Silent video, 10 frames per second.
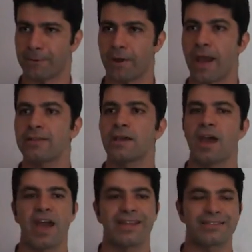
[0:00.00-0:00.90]
right?
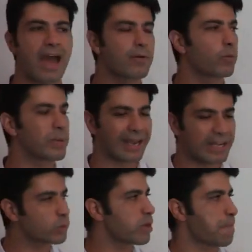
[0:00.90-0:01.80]
And in that,
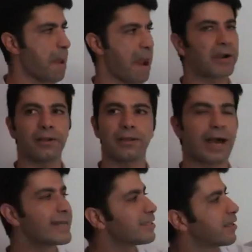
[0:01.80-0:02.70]
because we
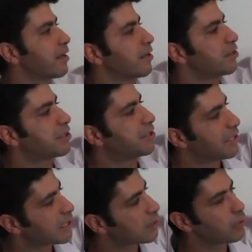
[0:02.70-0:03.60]
parallelize the
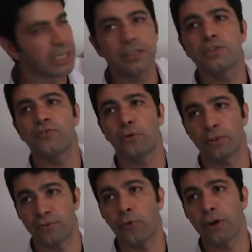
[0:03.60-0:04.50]
disk reads
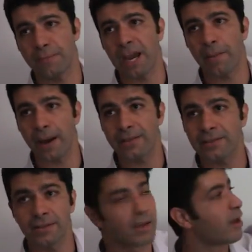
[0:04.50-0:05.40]
for the 40
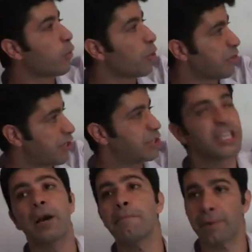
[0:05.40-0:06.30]
megabytes with the
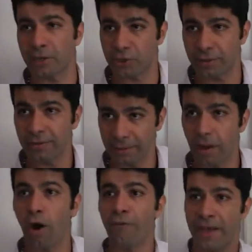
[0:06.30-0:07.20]
decompression
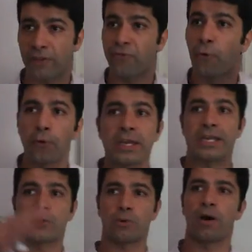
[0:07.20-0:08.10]
of that
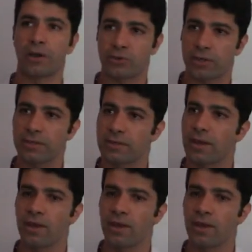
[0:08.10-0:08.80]
40 into 100,